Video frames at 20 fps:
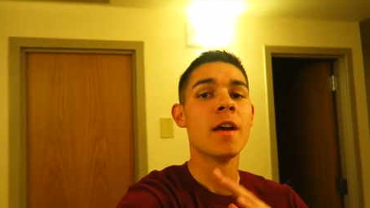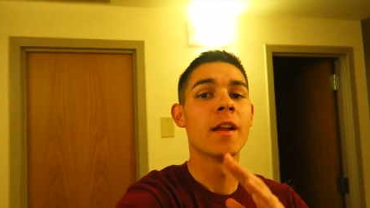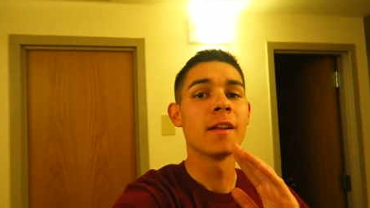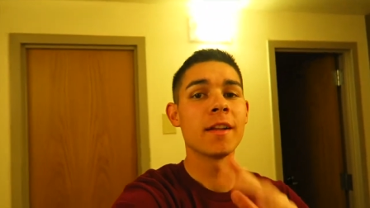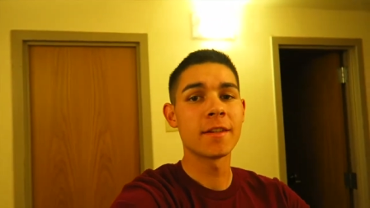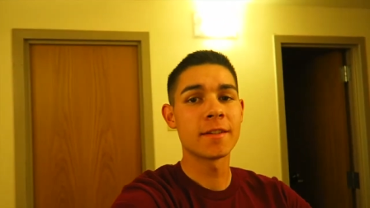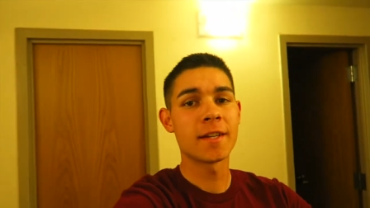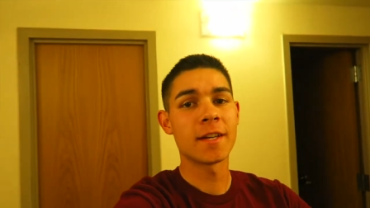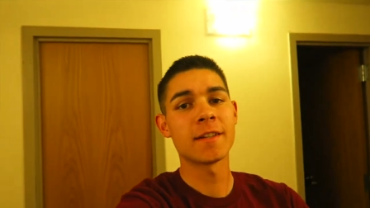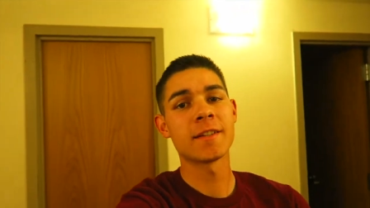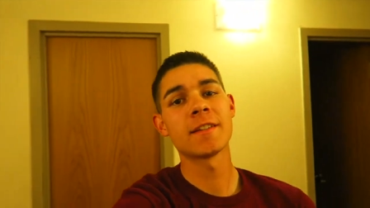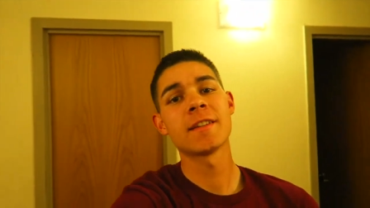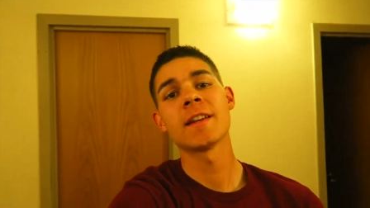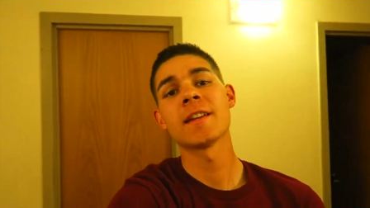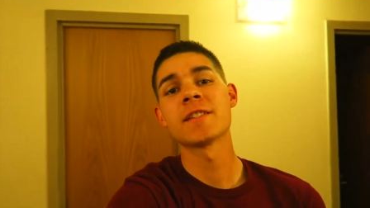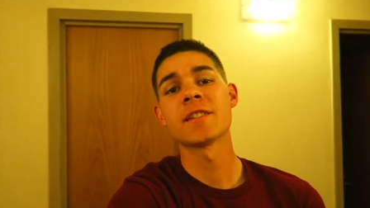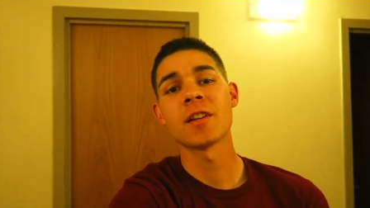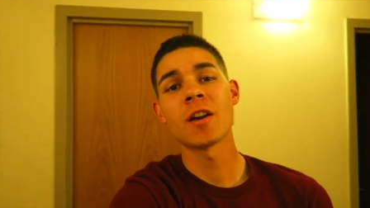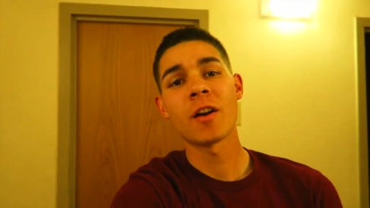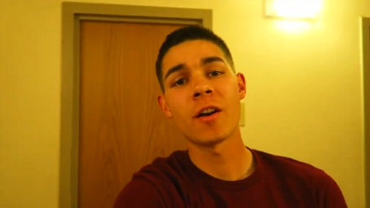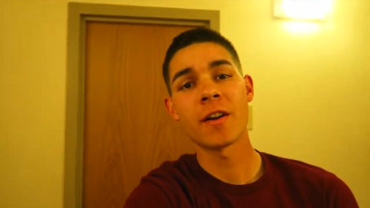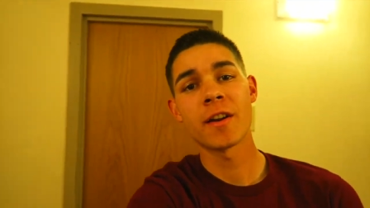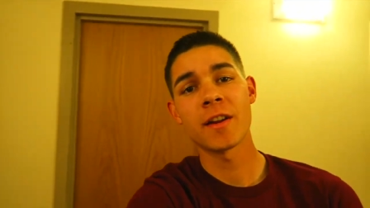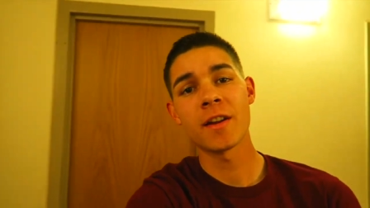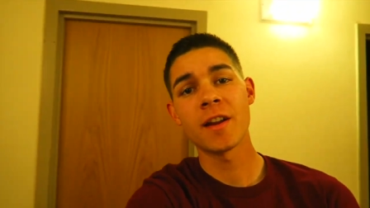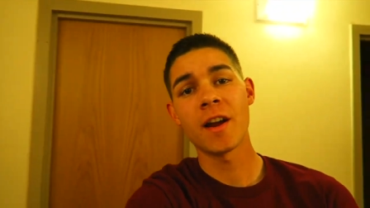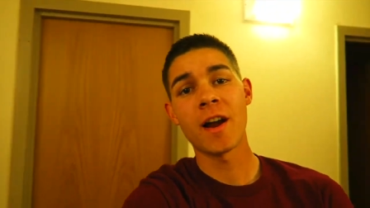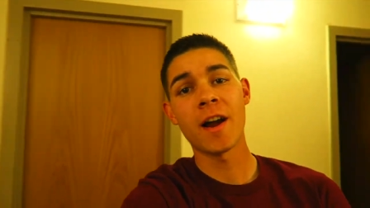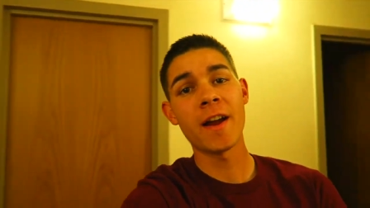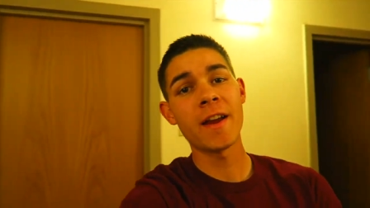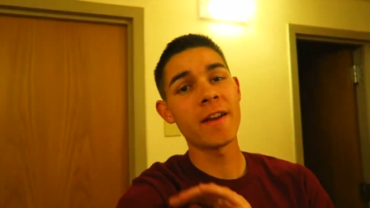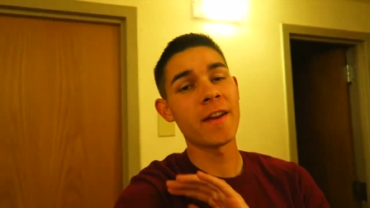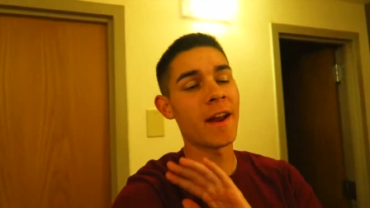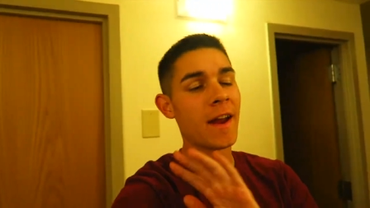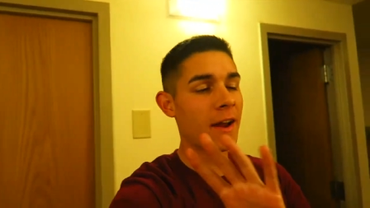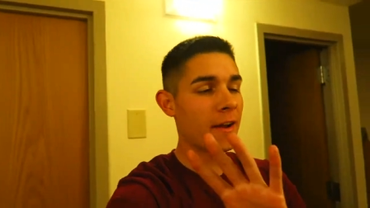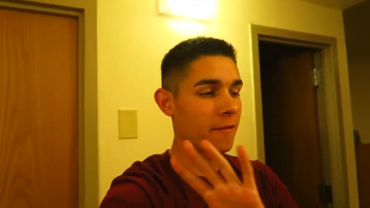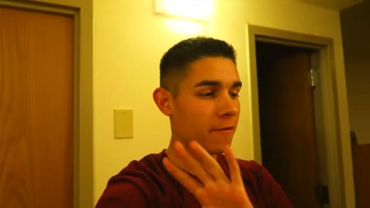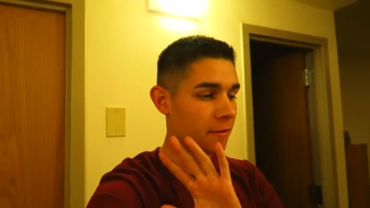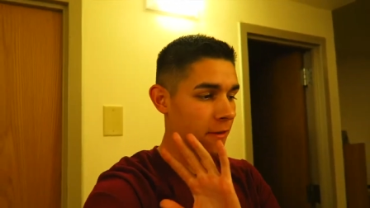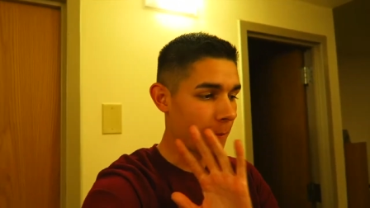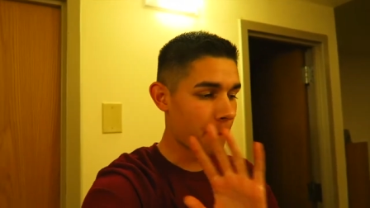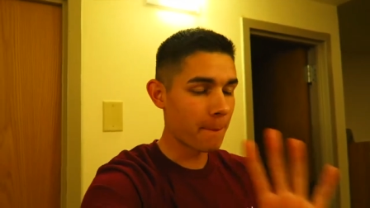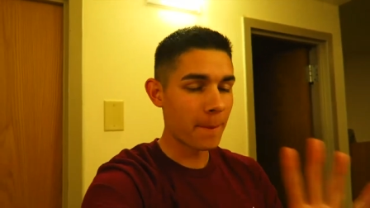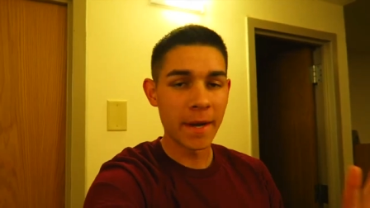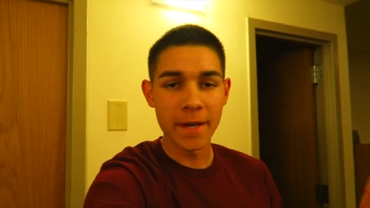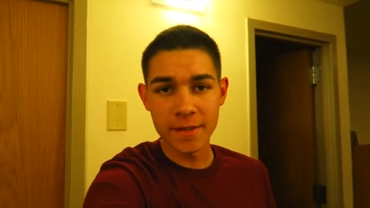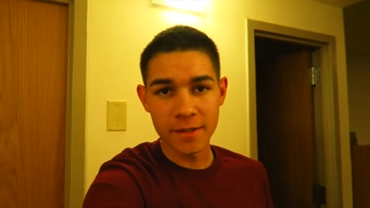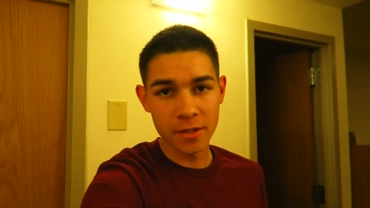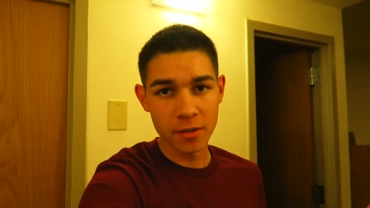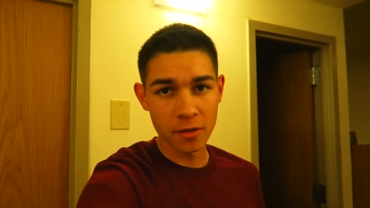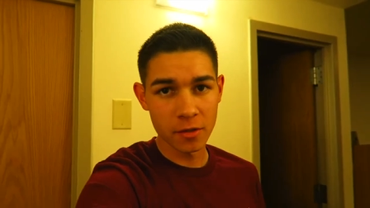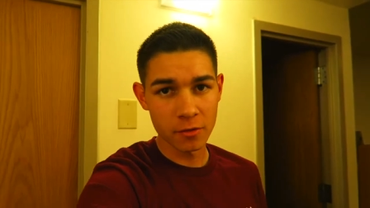Let's get today started. I have amazing